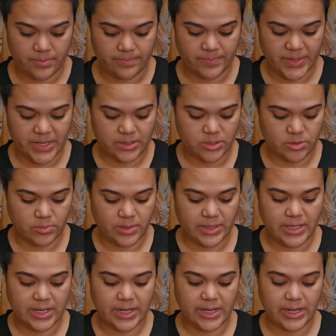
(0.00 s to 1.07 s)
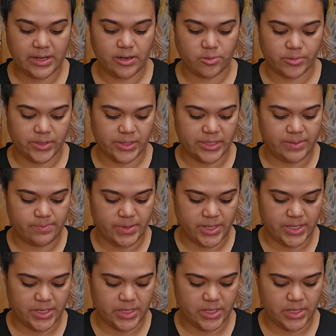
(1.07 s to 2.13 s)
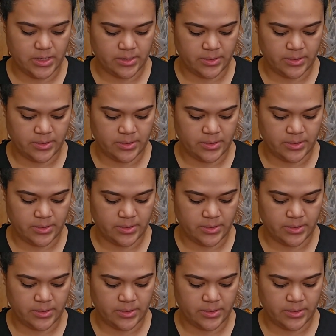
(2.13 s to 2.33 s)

That's the one that I had a really big